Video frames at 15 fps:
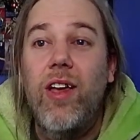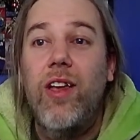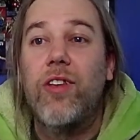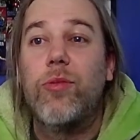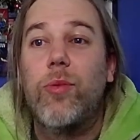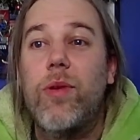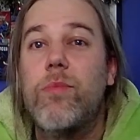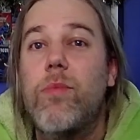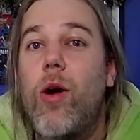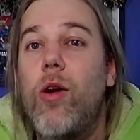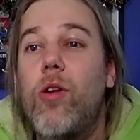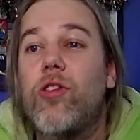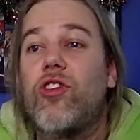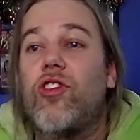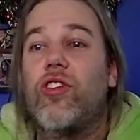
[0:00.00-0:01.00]
as we
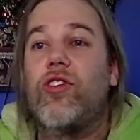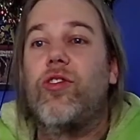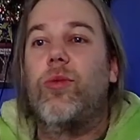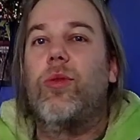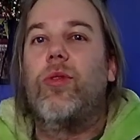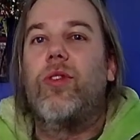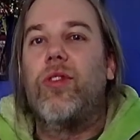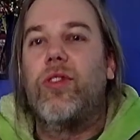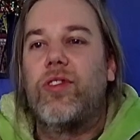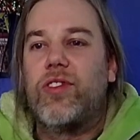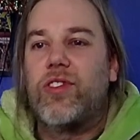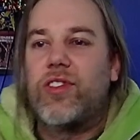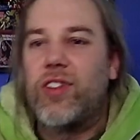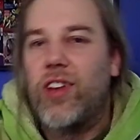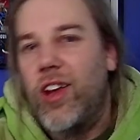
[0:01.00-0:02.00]
march
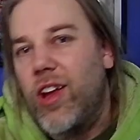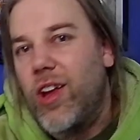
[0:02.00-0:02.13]
towards